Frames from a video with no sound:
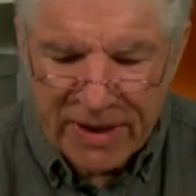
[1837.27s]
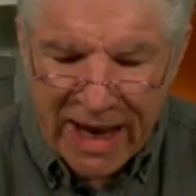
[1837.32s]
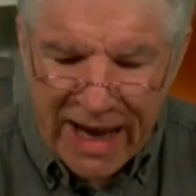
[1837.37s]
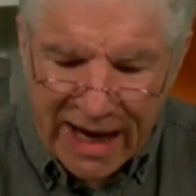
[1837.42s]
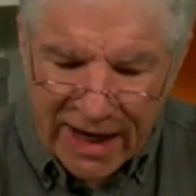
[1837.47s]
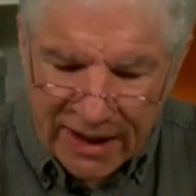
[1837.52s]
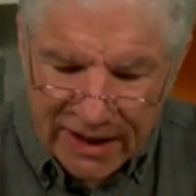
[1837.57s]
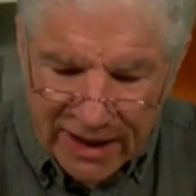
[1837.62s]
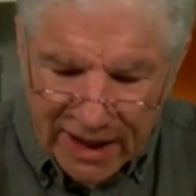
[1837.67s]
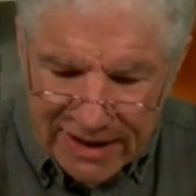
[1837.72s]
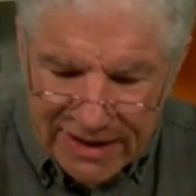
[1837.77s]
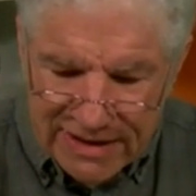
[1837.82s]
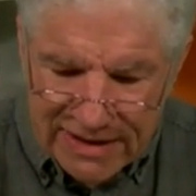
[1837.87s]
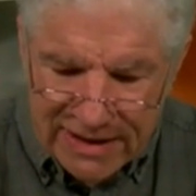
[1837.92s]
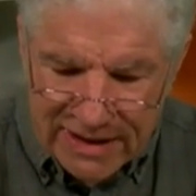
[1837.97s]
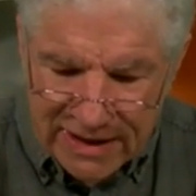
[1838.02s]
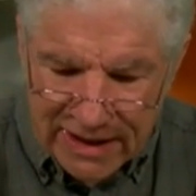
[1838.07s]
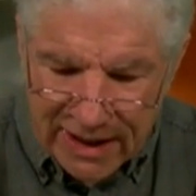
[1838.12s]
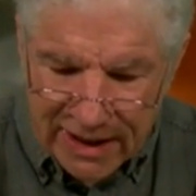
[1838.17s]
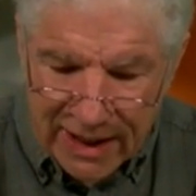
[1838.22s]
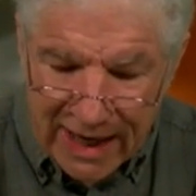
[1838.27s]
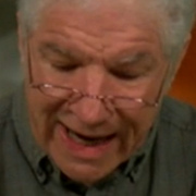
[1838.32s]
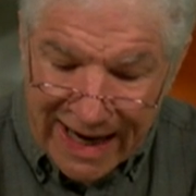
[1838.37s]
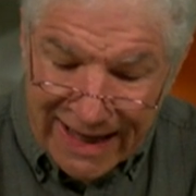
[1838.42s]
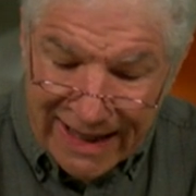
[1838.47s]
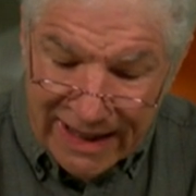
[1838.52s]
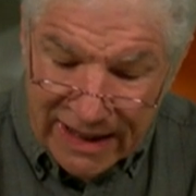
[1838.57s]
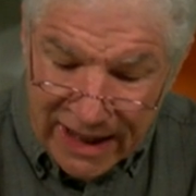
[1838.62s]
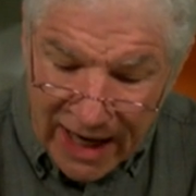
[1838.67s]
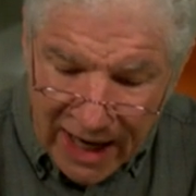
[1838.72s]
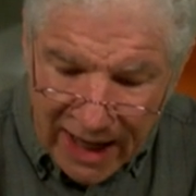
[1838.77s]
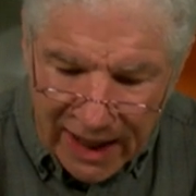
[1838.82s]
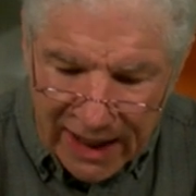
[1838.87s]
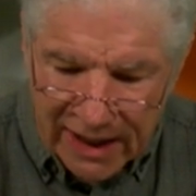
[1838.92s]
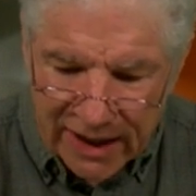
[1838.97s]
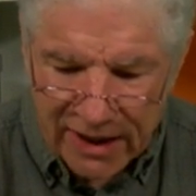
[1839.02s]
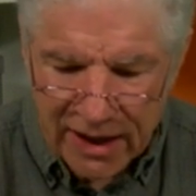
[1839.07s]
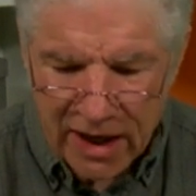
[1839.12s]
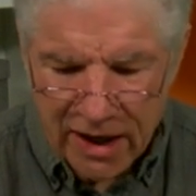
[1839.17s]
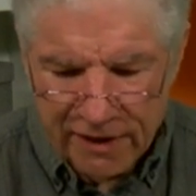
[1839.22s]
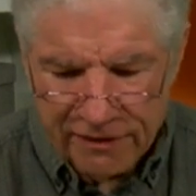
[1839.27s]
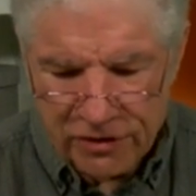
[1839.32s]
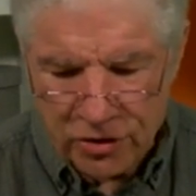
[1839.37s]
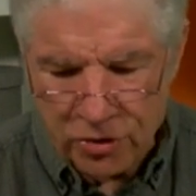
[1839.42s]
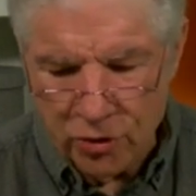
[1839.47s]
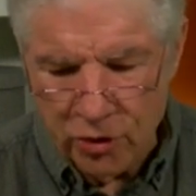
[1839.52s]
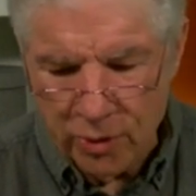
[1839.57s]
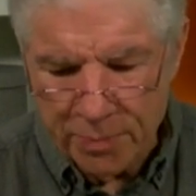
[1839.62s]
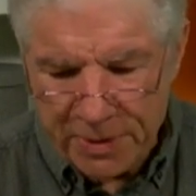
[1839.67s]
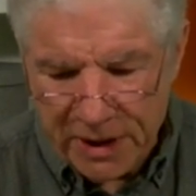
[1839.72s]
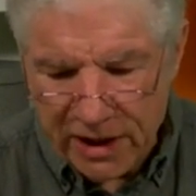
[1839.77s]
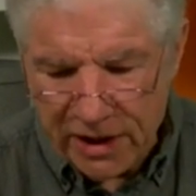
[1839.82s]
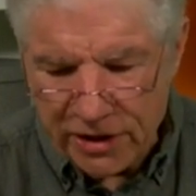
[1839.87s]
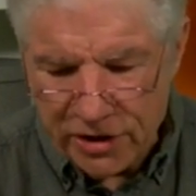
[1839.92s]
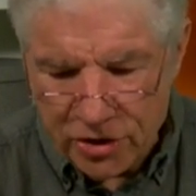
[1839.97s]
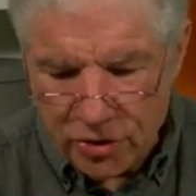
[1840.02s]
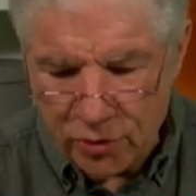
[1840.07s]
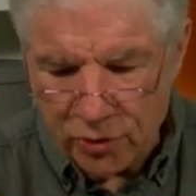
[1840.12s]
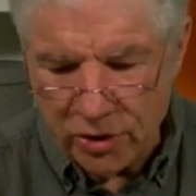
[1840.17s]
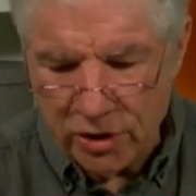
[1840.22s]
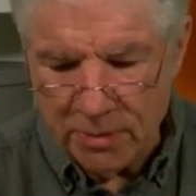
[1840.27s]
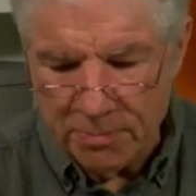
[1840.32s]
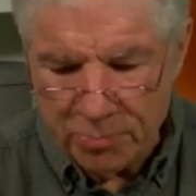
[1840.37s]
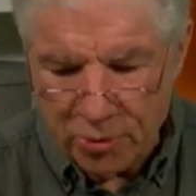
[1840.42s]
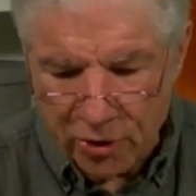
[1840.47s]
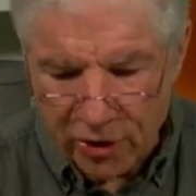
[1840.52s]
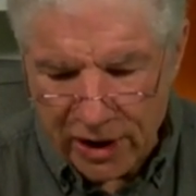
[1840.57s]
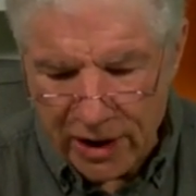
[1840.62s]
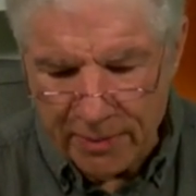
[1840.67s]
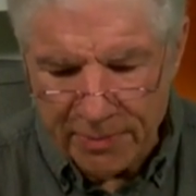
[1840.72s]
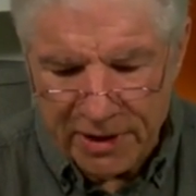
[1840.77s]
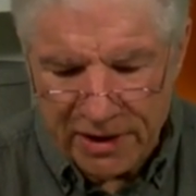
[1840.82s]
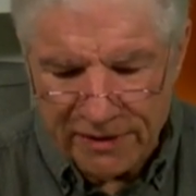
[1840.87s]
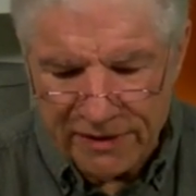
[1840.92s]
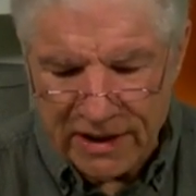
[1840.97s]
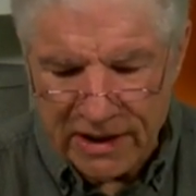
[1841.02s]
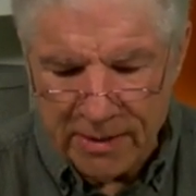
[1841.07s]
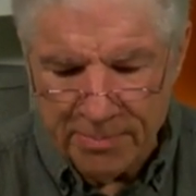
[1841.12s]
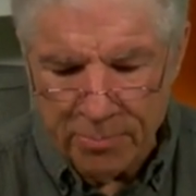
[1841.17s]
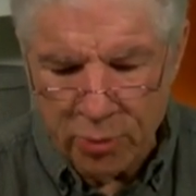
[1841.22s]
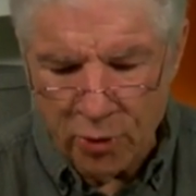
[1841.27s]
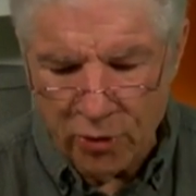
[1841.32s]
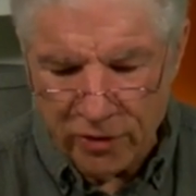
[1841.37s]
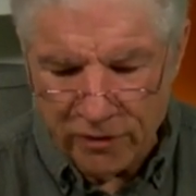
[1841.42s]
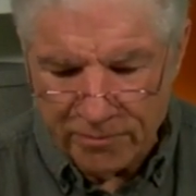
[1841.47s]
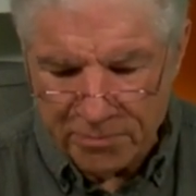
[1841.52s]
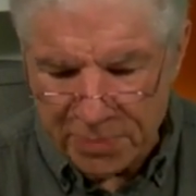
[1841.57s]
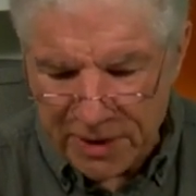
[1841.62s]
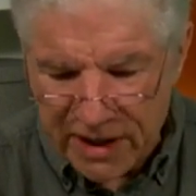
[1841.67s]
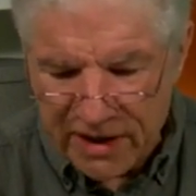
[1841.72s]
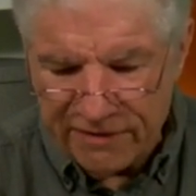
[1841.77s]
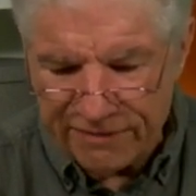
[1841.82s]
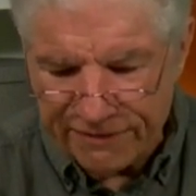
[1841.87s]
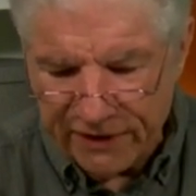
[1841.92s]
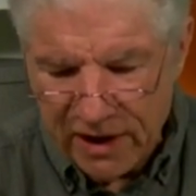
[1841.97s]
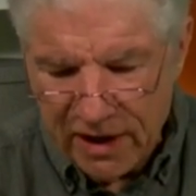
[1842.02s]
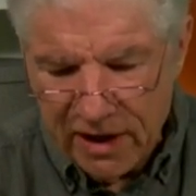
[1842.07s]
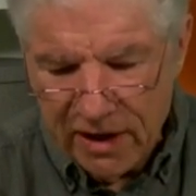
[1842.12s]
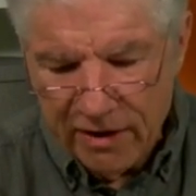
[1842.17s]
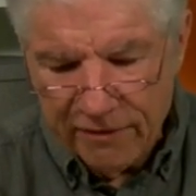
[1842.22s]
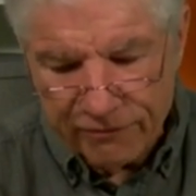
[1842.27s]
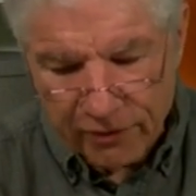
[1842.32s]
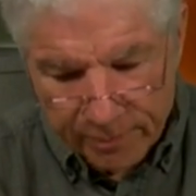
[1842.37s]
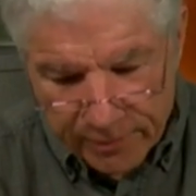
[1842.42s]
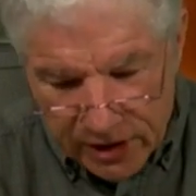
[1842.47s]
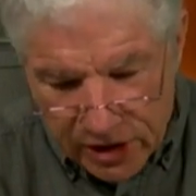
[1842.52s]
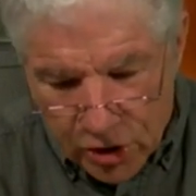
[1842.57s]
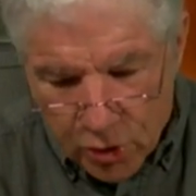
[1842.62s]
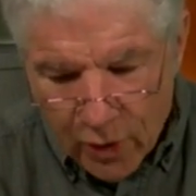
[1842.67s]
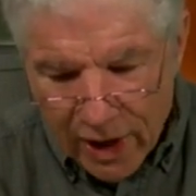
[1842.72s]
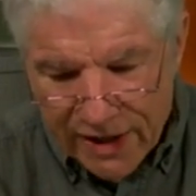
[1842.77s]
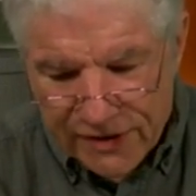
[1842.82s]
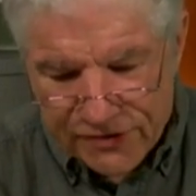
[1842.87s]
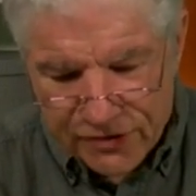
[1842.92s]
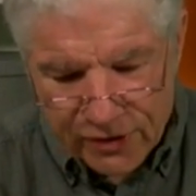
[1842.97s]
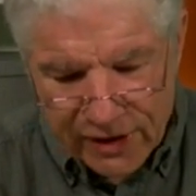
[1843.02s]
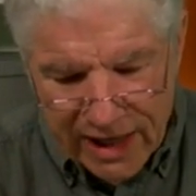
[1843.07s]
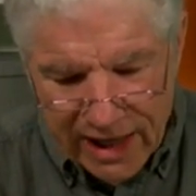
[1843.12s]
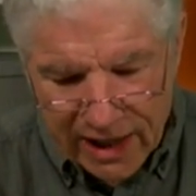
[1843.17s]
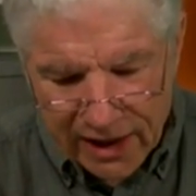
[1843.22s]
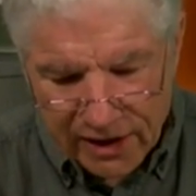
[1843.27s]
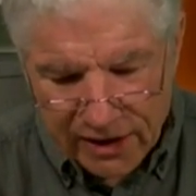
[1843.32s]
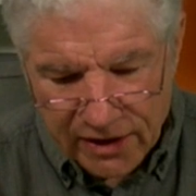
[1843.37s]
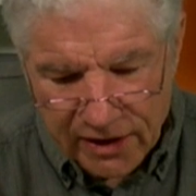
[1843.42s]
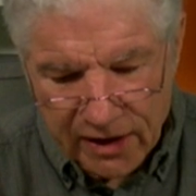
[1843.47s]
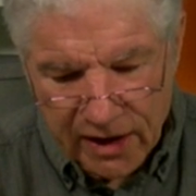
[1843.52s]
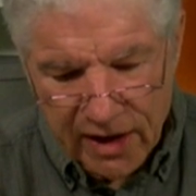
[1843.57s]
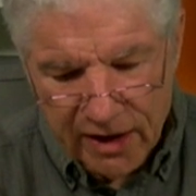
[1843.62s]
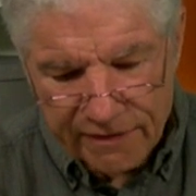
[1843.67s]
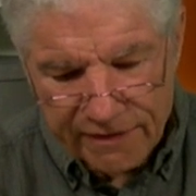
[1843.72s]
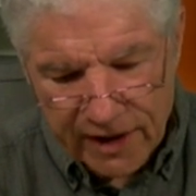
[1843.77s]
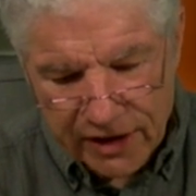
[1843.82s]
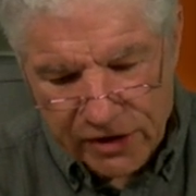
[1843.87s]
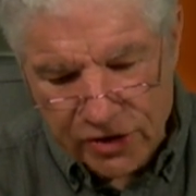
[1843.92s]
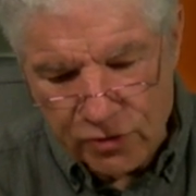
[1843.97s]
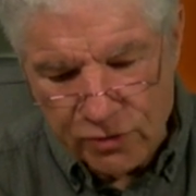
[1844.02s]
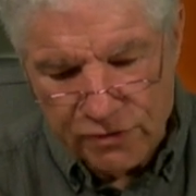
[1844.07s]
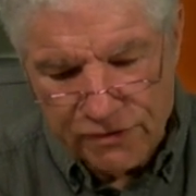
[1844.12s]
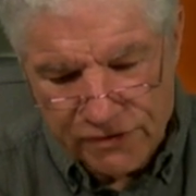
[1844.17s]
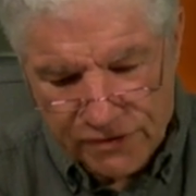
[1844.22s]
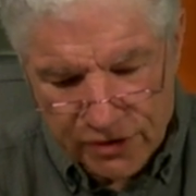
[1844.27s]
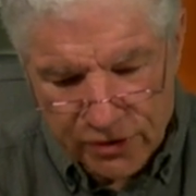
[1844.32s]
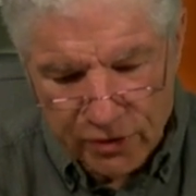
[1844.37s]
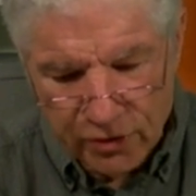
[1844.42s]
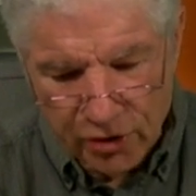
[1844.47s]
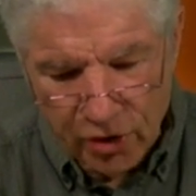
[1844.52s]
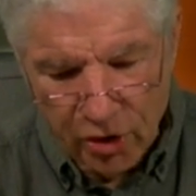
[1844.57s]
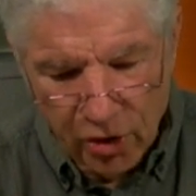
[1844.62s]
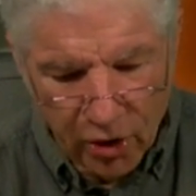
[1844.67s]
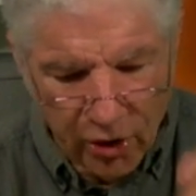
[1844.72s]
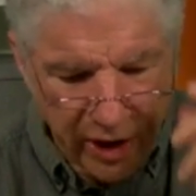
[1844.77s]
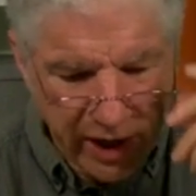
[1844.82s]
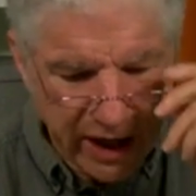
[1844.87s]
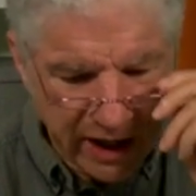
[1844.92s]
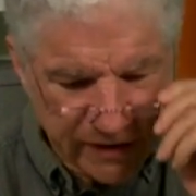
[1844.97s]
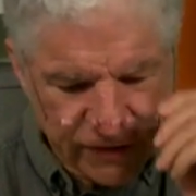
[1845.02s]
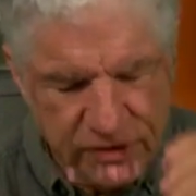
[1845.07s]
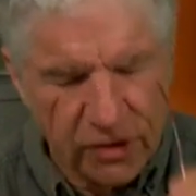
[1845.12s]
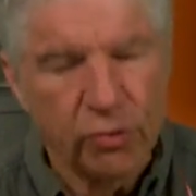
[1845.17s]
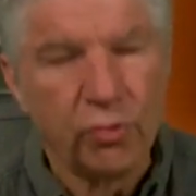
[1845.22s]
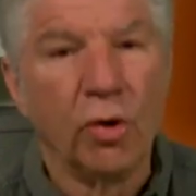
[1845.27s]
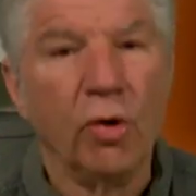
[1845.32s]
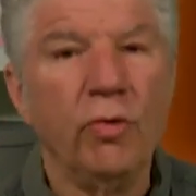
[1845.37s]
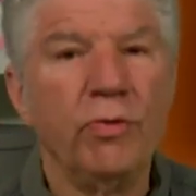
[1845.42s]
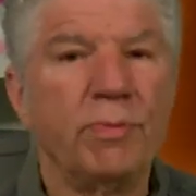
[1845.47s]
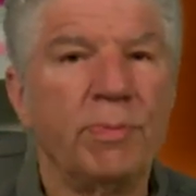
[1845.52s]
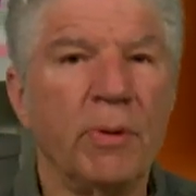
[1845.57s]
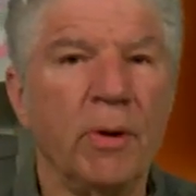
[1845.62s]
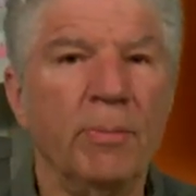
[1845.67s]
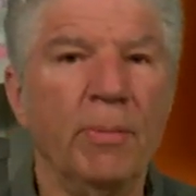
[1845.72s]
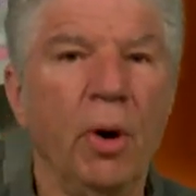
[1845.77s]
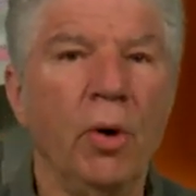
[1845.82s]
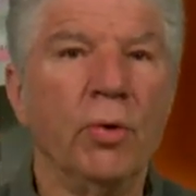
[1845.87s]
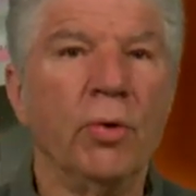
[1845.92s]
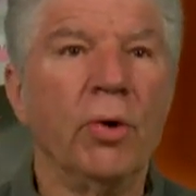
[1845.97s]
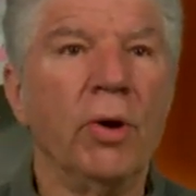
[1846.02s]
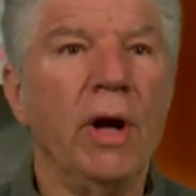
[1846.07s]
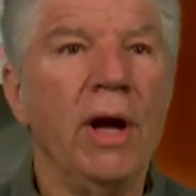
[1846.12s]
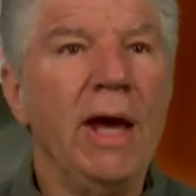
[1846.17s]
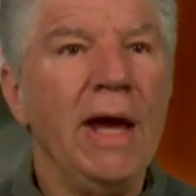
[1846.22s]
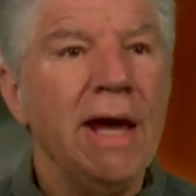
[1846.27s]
And in 1989, the European Union prohibited the import of beef from the US or Canada that use Zeranol as a growth promoter.